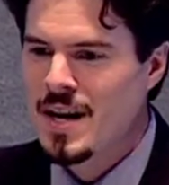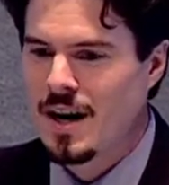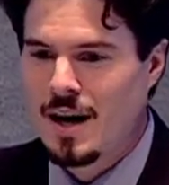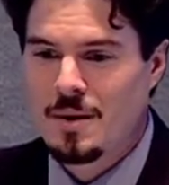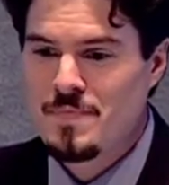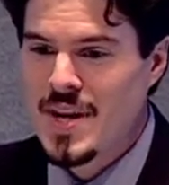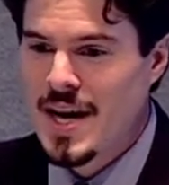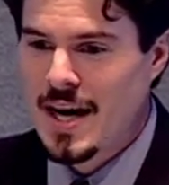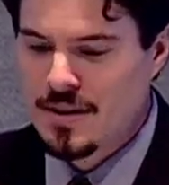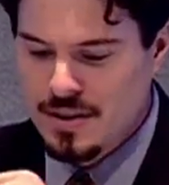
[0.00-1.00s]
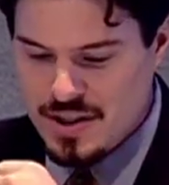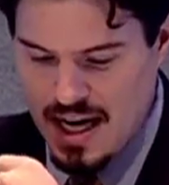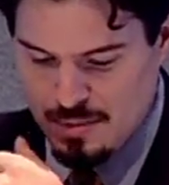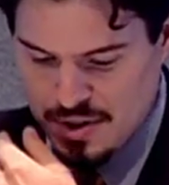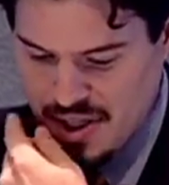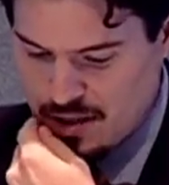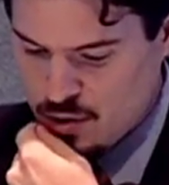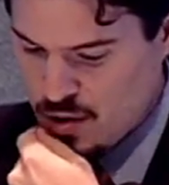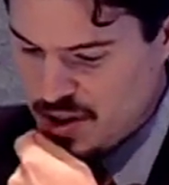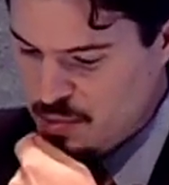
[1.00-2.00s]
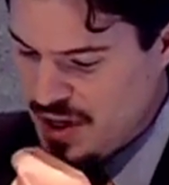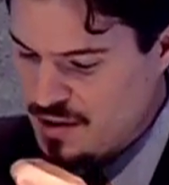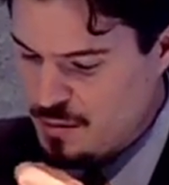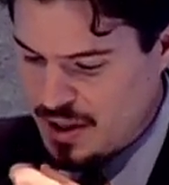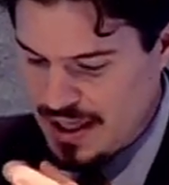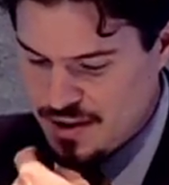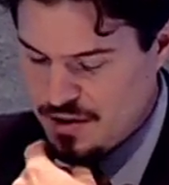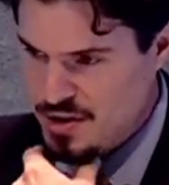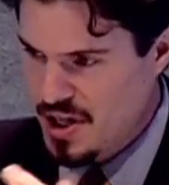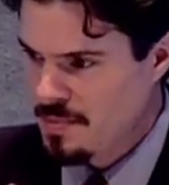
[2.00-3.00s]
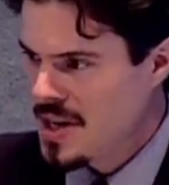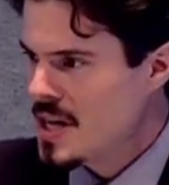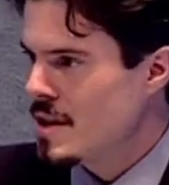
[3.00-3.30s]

How do you establish that trust-based relationship?